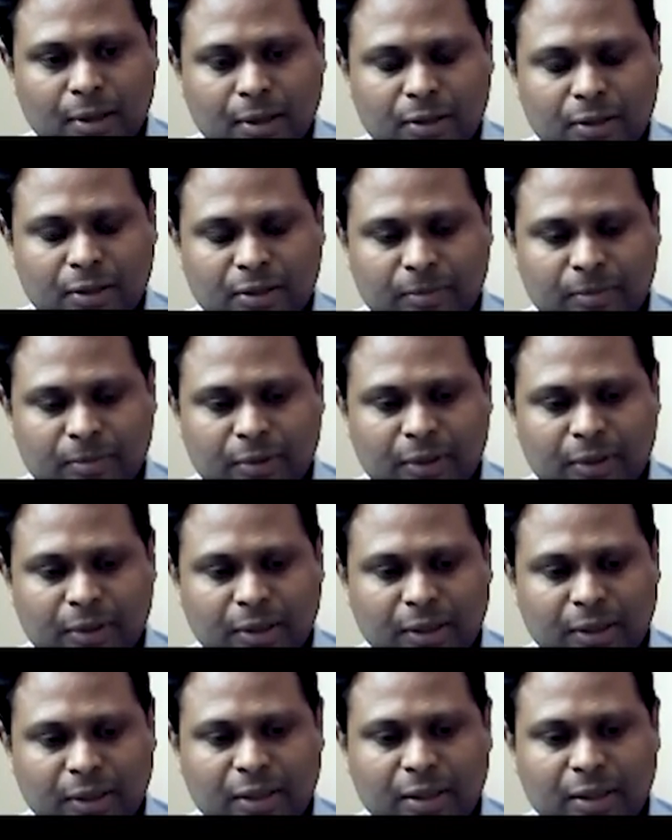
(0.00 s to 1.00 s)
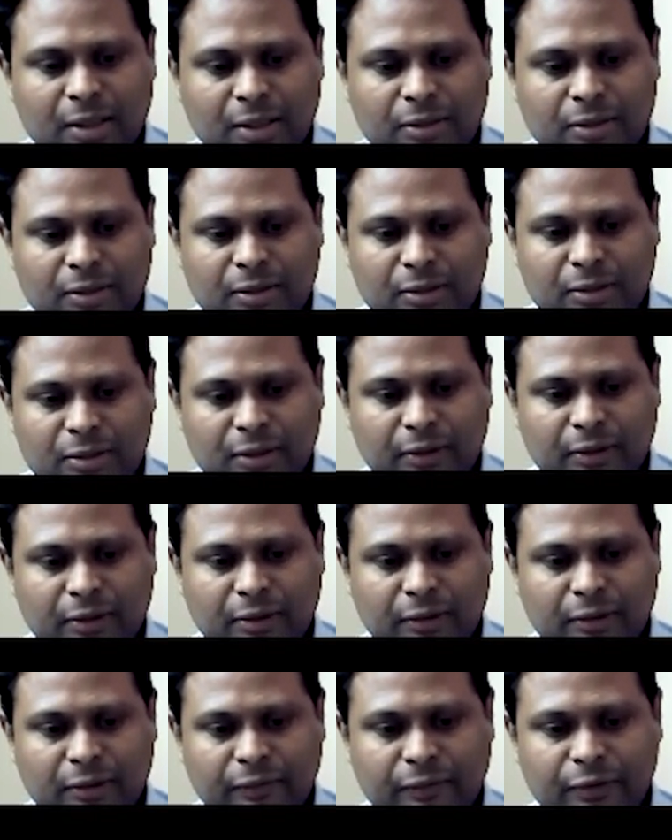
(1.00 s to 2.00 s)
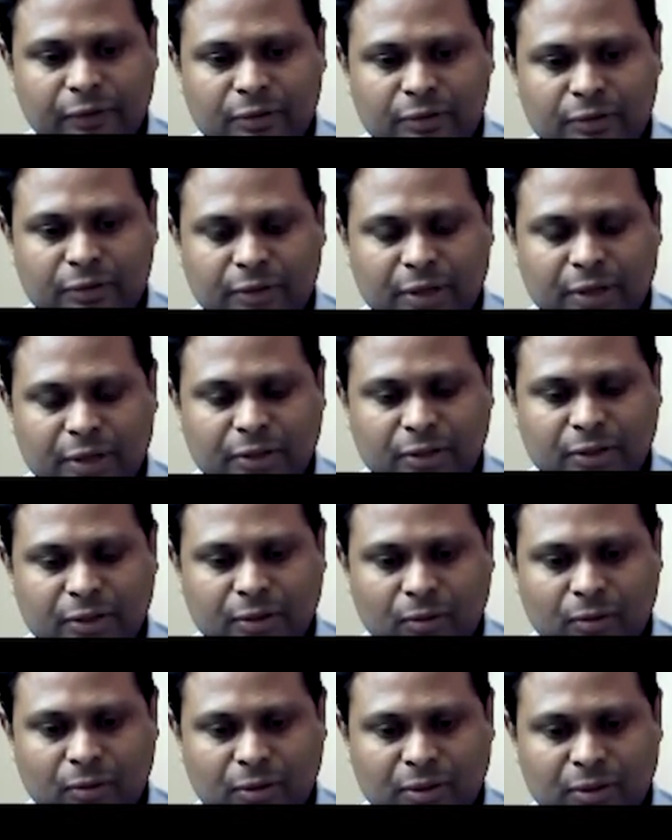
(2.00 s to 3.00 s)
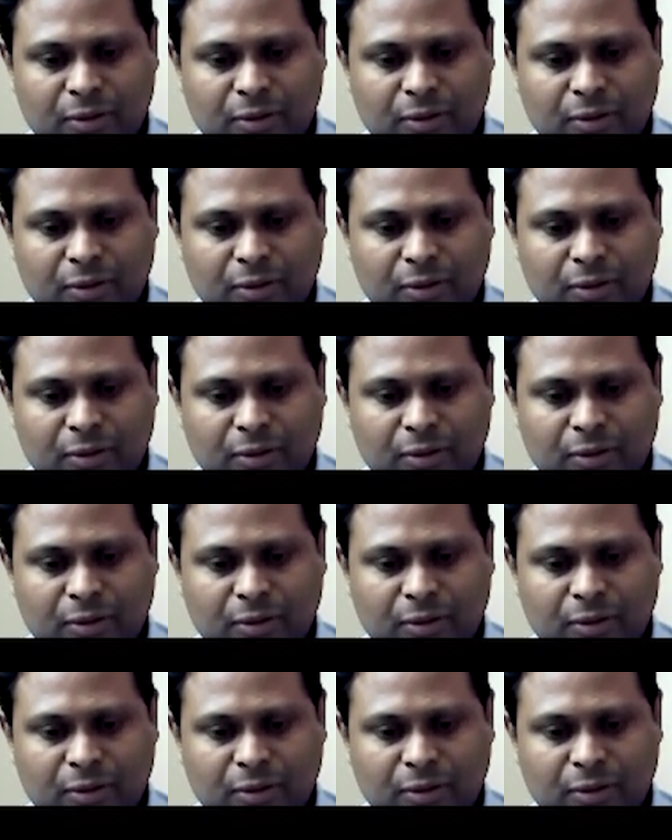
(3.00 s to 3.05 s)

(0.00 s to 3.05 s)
Similarly, inconsistent visualization or